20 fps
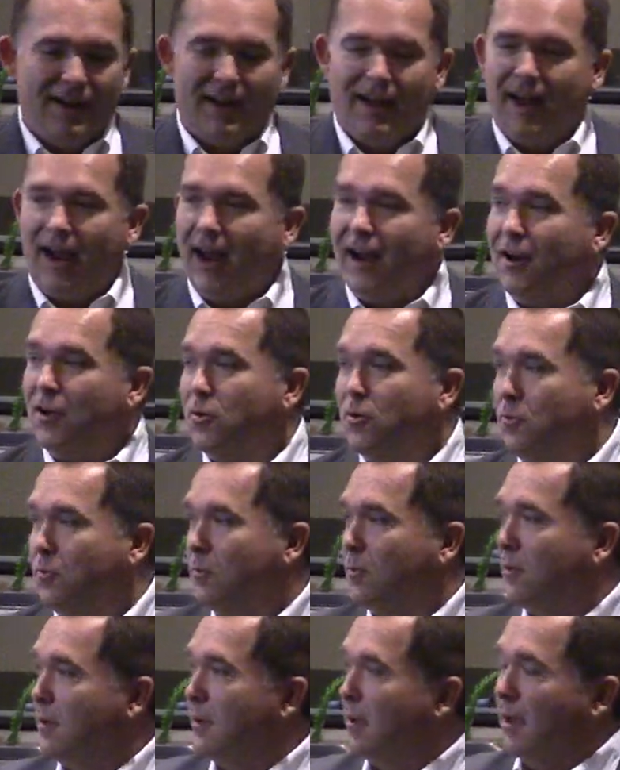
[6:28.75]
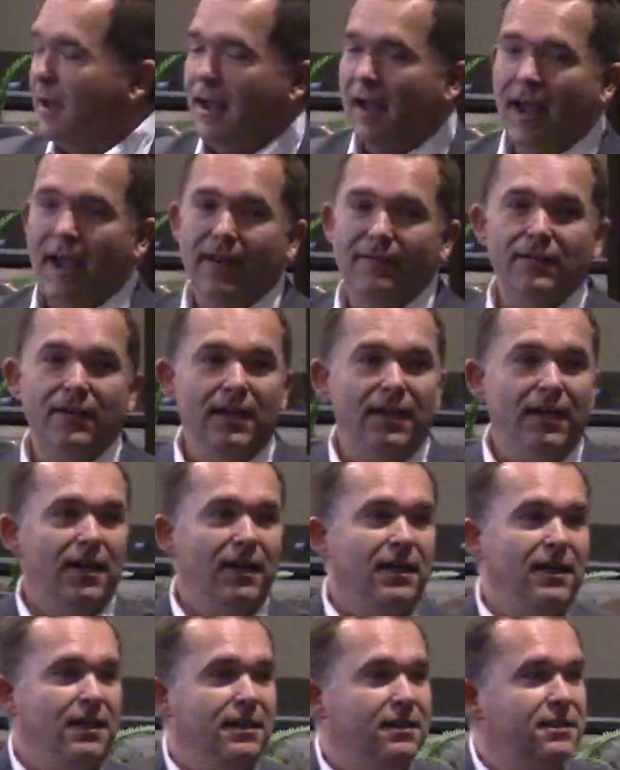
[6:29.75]
I don't have
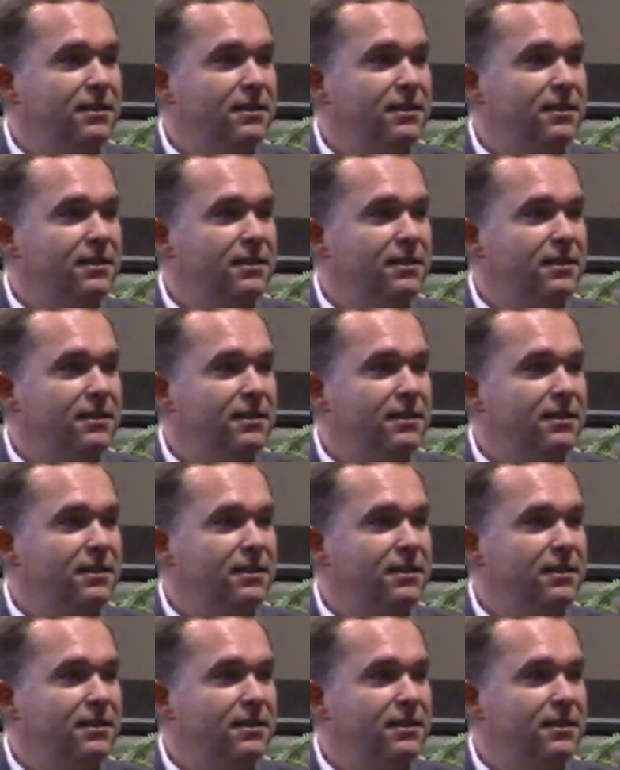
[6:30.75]
any